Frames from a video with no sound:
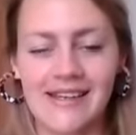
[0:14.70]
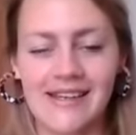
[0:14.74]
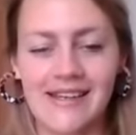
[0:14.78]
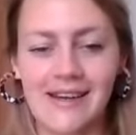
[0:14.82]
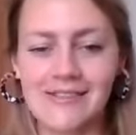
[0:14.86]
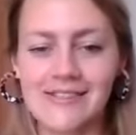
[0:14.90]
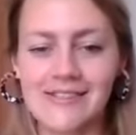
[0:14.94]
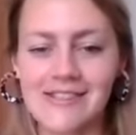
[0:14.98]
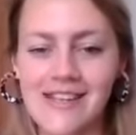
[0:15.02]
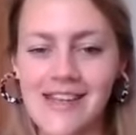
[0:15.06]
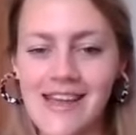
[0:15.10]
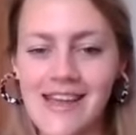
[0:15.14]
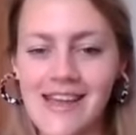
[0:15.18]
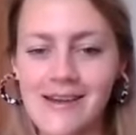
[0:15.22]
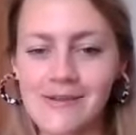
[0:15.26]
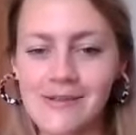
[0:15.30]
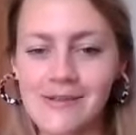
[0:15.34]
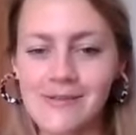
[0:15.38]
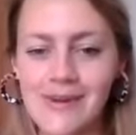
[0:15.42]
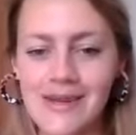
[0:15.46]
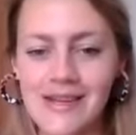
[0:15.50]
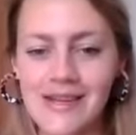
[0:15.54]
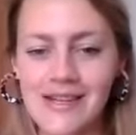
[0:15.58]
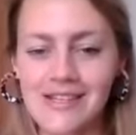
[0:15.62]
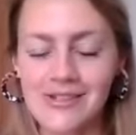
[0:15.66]
Now today I'm
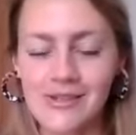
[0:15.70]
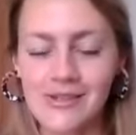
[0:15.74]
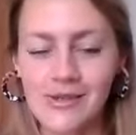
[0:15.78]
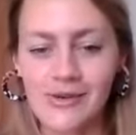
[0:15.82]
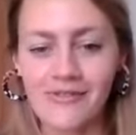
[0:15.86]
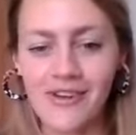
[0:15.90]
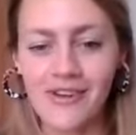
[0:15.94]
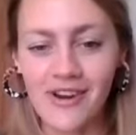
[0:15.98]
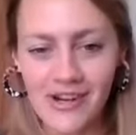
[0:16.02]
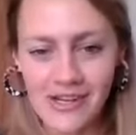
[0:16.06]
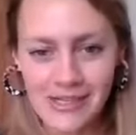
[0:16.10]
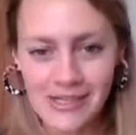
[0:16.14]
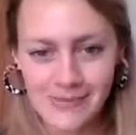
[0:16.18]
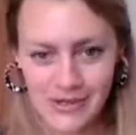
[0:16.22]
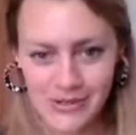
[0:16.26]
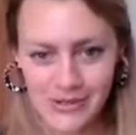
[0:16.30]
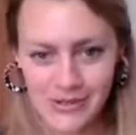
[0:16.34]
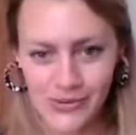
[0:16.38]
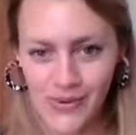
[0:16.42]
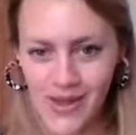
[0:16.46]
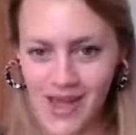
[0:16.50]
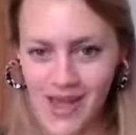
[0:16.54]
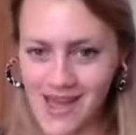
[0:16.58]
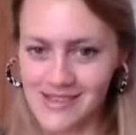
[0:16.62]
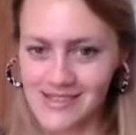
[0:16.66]
speaking to a very
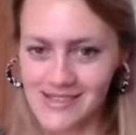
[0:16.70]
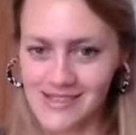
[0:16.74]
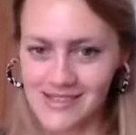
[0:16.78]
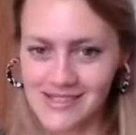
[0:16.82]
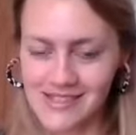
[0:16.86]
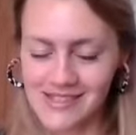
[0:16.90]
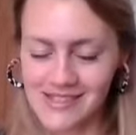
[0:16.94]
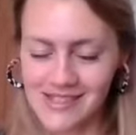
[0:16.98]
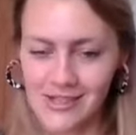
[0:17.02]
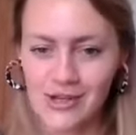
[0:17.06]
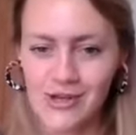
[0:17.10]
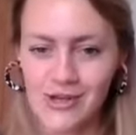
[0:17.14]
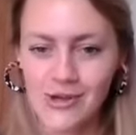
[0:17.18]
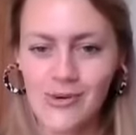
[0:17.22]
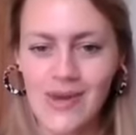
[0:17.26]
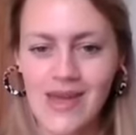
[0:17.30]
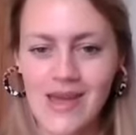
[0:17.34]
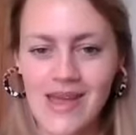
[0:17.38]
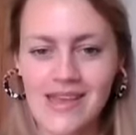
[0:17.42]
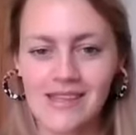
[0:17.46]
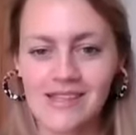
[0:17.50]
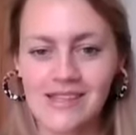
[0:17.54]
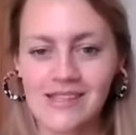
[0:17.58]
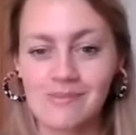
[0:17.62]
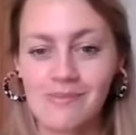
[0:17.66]
special guest who
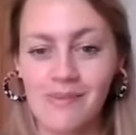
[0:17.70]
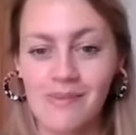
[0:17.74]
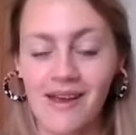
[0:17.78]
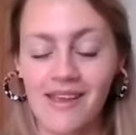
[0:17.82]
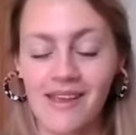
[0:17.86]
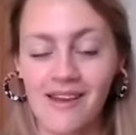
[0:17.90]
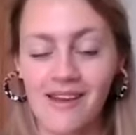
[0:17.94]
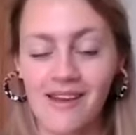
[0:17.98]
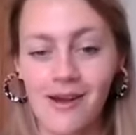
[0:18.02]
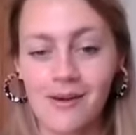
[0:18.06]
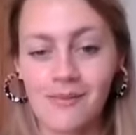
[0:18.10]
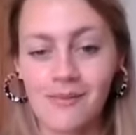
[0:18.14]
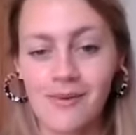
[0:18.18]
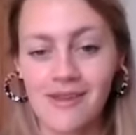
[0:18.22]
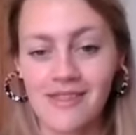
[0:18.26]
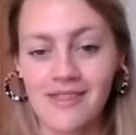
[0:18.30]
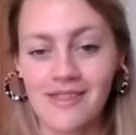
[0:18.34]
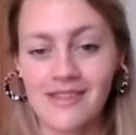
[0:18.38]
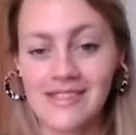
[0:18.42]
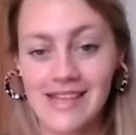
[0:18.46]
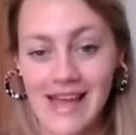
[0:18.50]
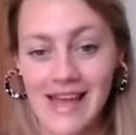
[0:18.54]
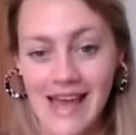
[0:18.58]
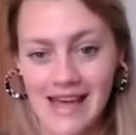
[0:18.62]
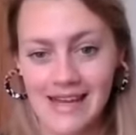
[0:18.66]
is my younger
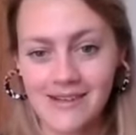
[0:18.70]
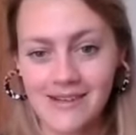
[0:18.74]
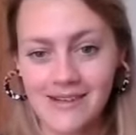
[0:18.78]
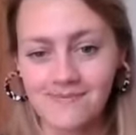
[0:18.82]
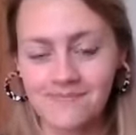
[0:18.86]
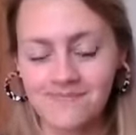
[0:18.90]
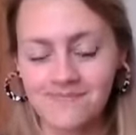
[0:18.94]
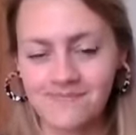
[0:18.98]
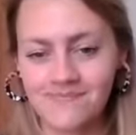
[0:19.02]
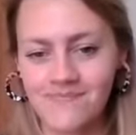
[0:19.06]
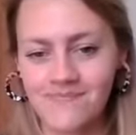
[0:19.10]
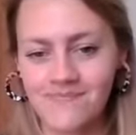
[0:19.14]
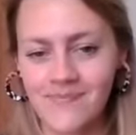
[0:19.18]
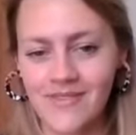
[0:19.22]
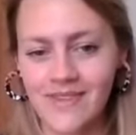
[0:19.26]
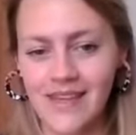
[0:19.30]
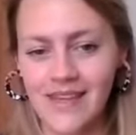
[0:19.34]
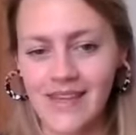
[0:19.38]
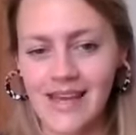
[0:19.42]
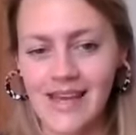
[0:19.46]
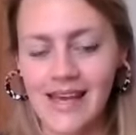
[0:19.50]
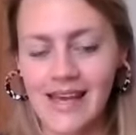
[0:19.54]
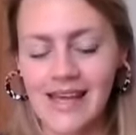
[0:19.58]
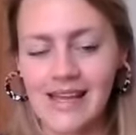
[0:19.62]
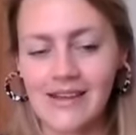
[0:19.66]
brother Dan.
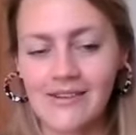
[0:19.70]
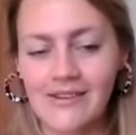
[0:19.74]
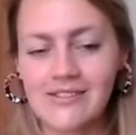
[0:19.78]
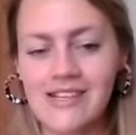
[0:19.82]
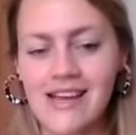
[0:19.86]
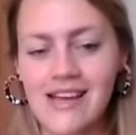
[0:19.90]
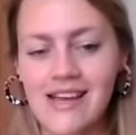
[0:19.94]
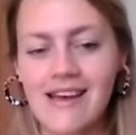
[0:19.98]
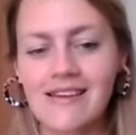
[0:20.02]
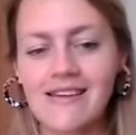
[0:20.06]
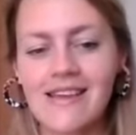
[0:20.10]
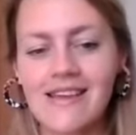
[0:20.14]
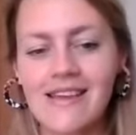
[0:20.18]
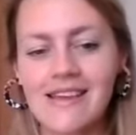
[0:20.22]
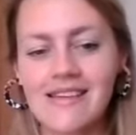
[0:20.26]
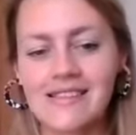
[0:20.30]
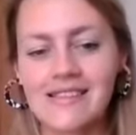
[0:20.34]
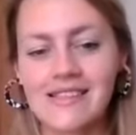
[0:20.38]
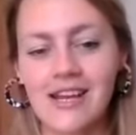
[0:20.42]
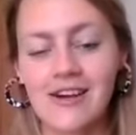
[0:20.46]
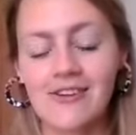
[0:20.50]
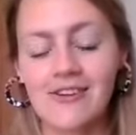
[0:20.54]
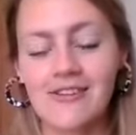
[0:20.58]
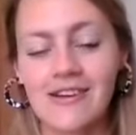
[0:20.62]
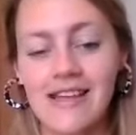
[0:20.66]
Now Dan is
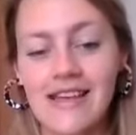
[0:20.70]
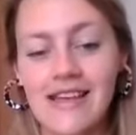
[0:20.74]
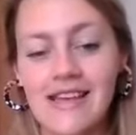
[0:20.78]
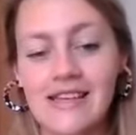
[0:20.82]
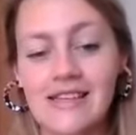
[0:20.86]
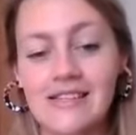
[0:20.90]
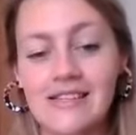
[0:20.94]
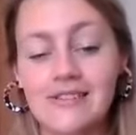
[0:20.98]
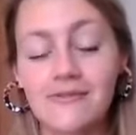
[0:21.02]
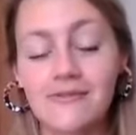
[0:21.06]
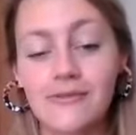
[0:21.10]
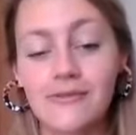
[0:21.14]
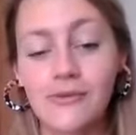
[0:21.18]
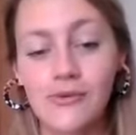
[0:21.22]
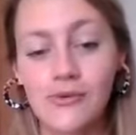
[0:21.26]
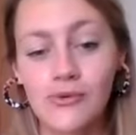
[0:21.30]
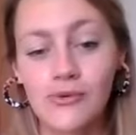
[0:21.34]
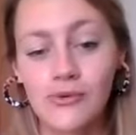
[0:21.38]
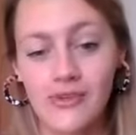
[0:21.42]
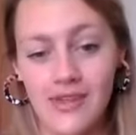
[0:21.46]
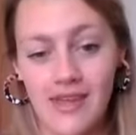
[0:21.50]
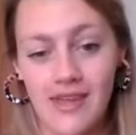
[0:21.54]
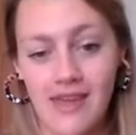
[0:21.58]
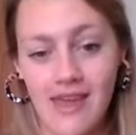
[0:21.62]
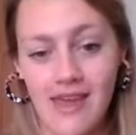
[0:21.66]
currently in his
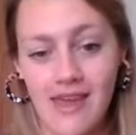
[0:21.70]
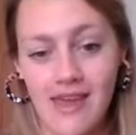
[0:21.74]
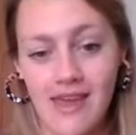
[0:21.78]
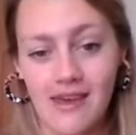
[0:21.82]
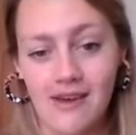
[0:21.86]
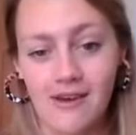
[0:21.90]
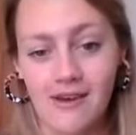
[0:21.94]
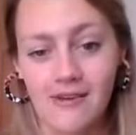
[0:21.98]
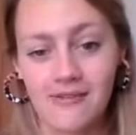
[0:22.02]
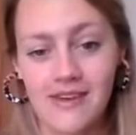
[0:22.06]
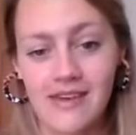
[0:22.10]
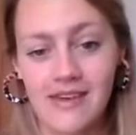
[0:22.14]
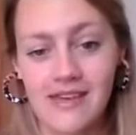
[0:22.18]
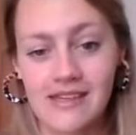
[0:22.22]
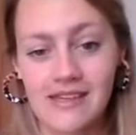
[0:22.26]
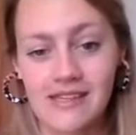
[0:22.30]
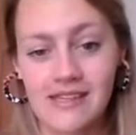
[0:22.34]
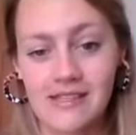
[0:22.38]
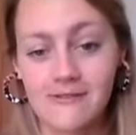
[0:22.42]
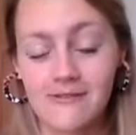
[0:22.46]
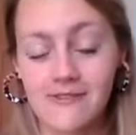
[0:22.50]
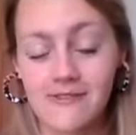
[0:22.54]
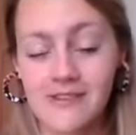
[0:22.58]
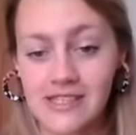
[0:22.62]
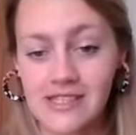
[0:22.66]
4th year of
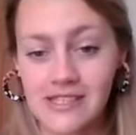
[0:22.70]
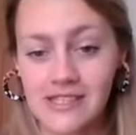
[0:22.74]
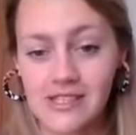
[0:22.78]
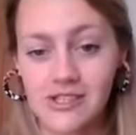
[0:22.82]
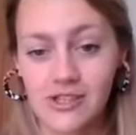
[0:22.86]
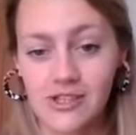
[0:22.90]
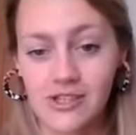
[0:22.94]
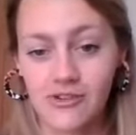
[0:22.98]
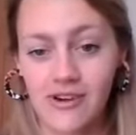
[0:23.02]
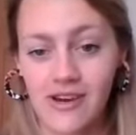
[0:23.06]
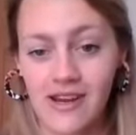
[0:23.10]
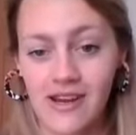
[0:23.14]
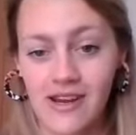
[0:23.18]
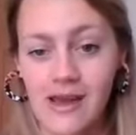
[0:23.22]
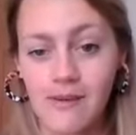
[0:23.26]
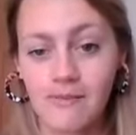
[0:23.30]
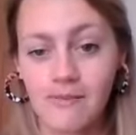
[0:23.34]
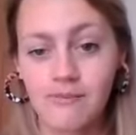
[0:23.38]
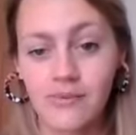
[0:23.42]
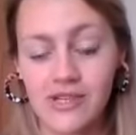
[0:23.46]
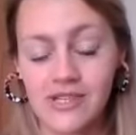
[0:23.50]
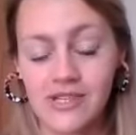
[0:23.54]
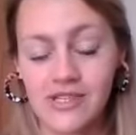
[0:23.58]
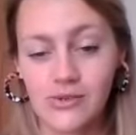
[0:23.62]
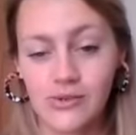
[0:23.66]
his physics degree
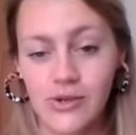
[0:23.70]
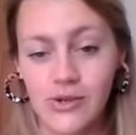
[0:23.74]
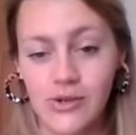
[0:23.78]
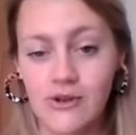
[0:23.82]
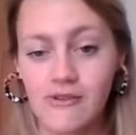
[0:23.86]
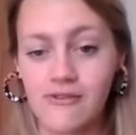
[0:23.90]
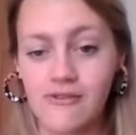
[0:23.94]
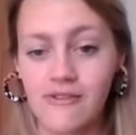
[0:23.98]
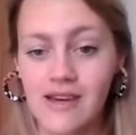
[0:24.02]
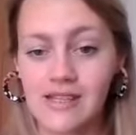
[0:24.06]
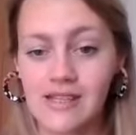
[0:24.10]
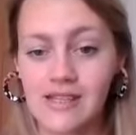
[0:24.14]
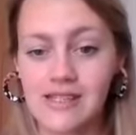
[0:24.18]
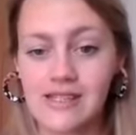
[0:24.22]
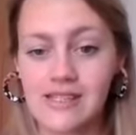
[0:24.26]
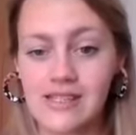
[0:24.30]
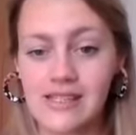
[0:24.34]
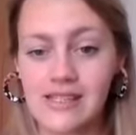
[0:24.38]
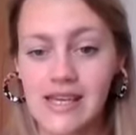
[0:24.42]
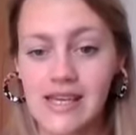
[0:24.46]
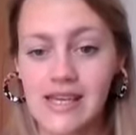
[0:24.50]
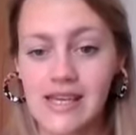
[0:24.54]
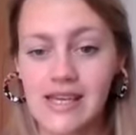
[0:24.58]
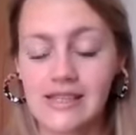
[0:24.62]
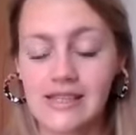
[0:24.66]
at Bristol
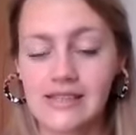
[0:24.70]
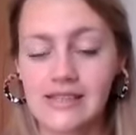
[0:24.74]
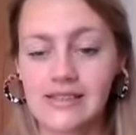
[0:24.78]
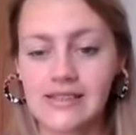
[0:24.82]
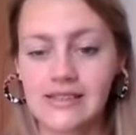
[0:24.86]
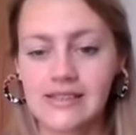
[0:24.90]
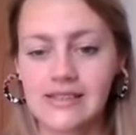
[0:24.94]
University.